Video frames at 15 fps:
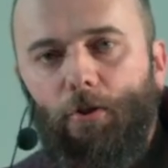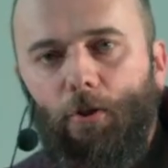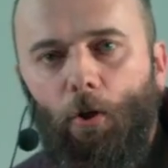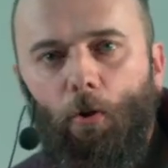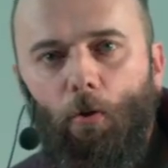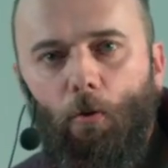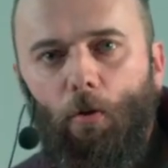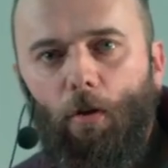
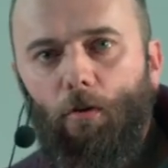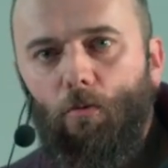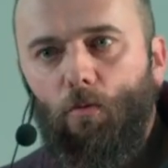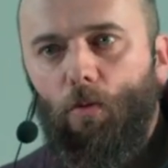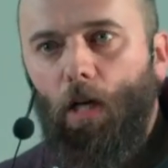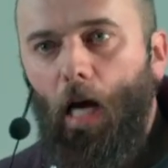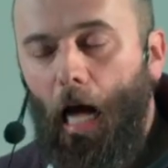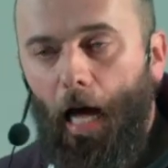so
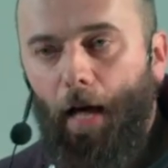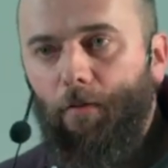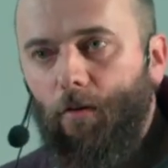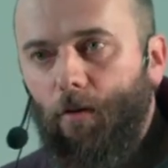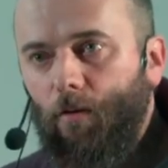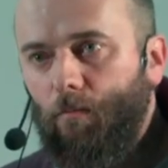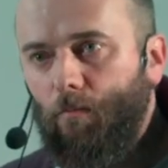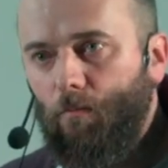we
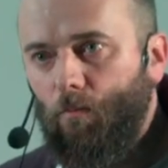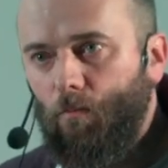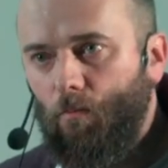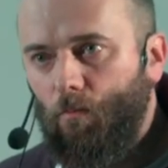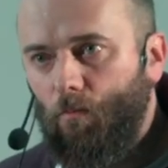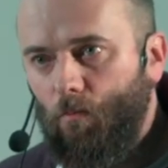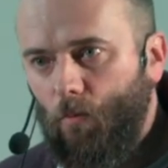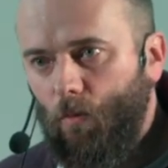had
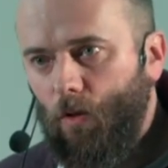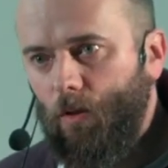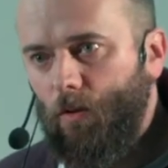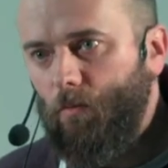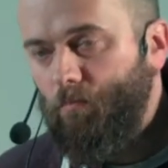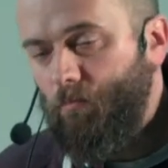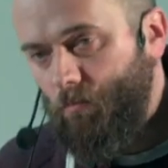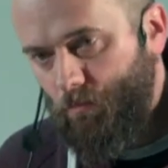
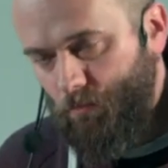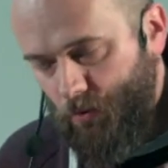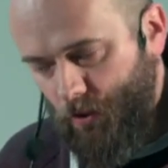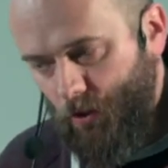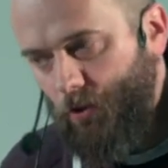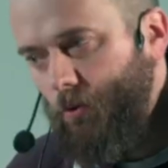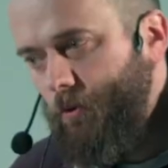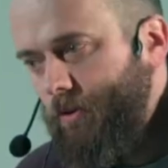uh,
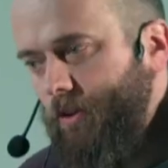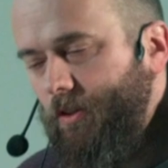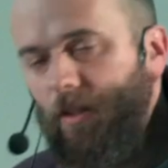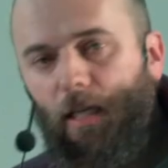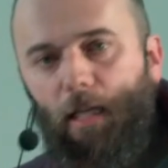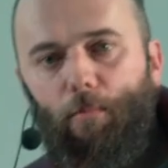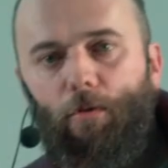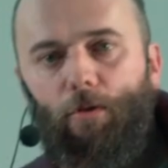security
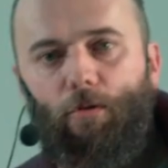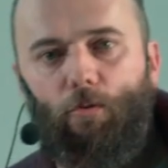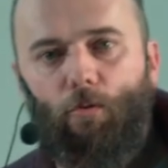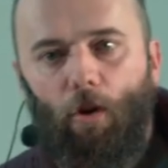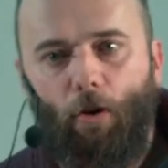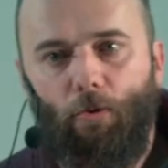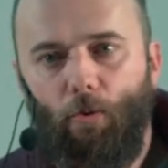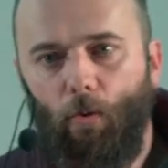teams
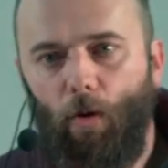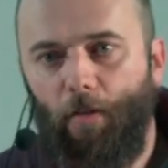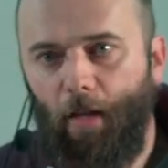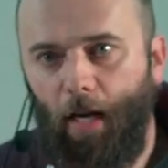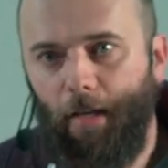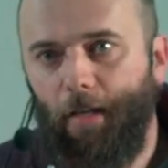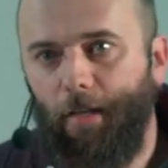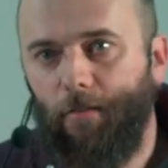try to
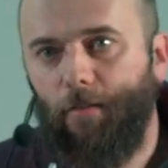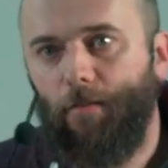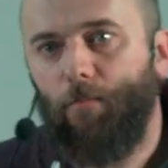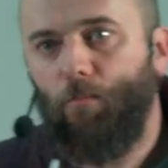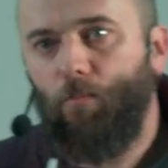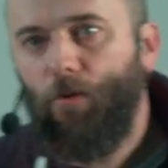attack it,